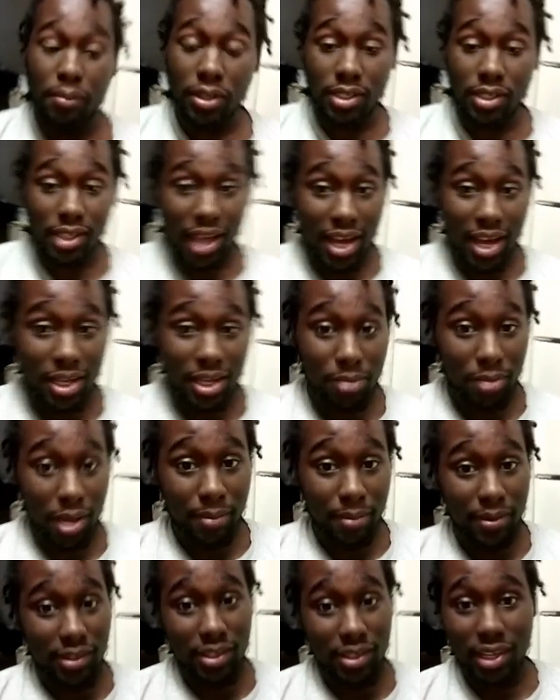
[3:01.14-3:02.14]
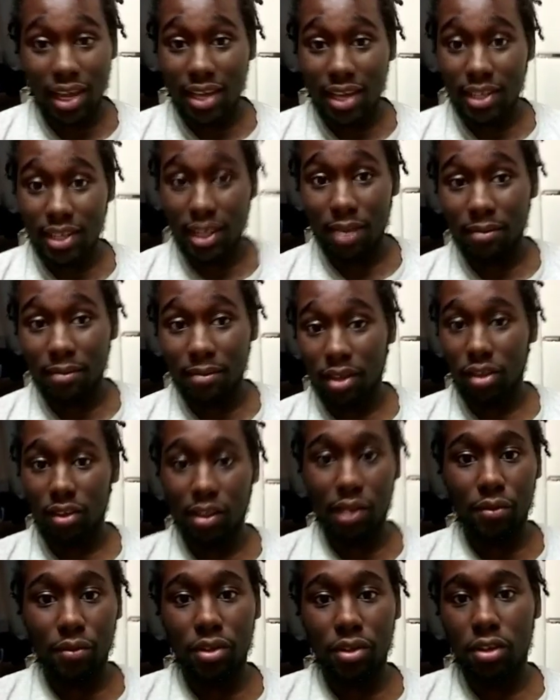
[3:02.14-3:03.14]
besides maybe his last game, I thought
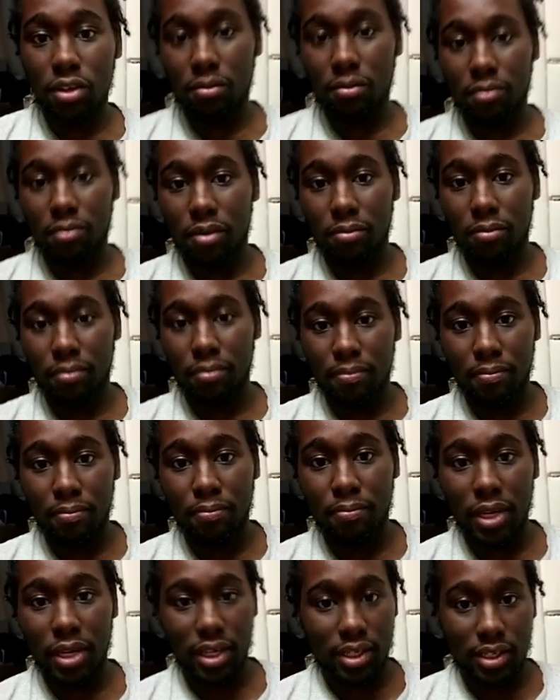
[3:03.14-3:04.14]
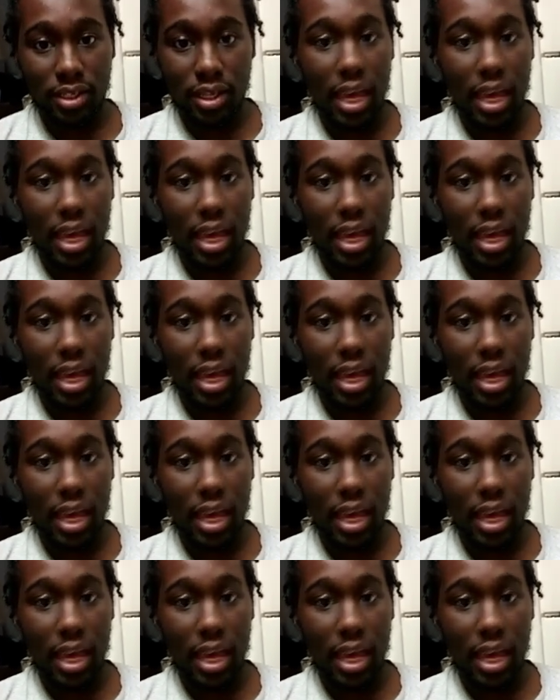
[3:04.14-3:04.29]
that was gonna be the biggest